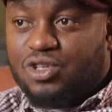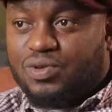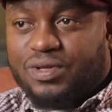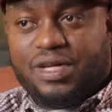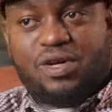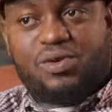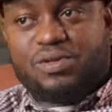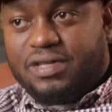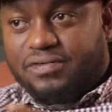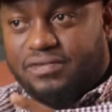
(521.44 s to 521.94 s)
So
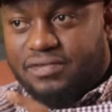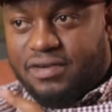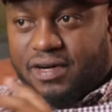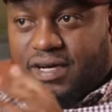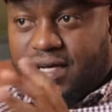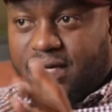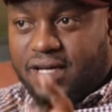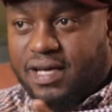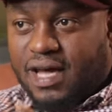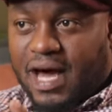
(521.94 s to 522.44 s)
that was a
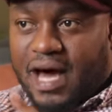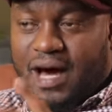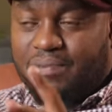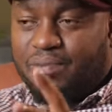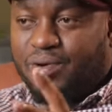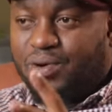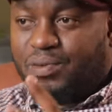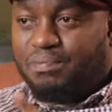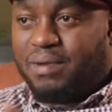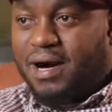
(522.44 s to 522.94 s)
very
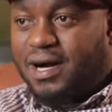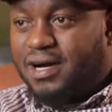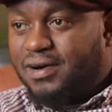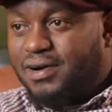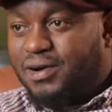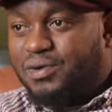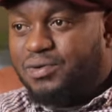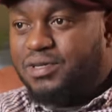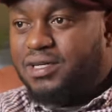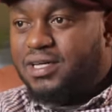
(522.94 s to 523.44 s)
humble
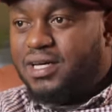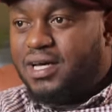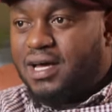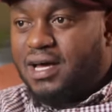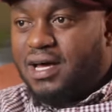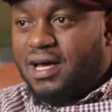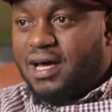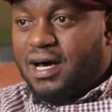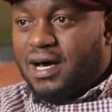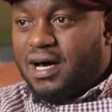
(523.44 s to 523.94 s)
background.
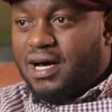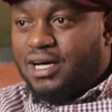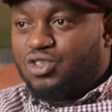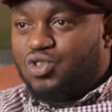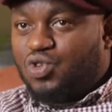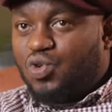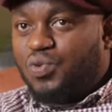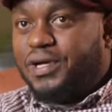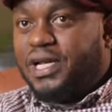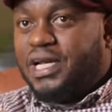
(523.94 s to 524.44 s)

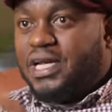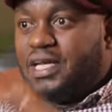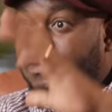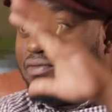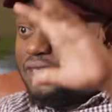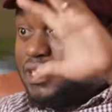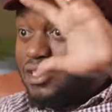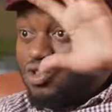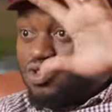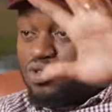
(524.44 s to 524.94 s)
So we
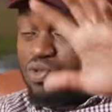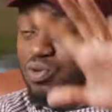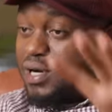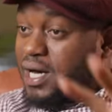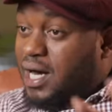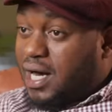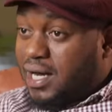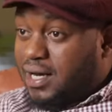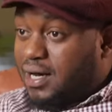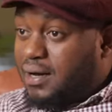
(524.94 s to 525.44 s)
lived in
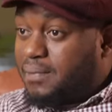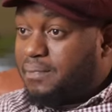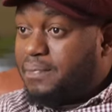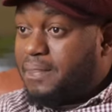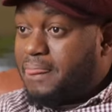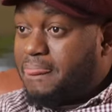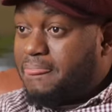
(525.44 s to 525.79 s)
Turkana.